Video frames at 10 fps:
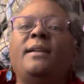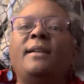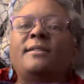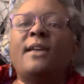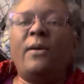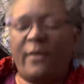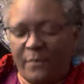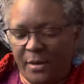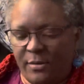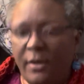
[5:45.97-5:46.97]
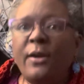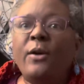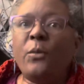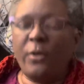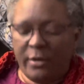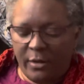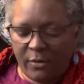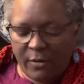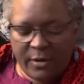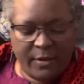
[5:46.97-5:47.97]
That's how I've been working
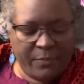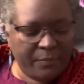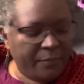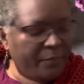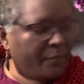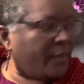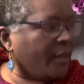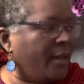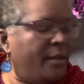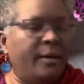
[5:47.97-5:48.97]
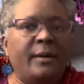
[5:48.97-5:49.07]
on it. And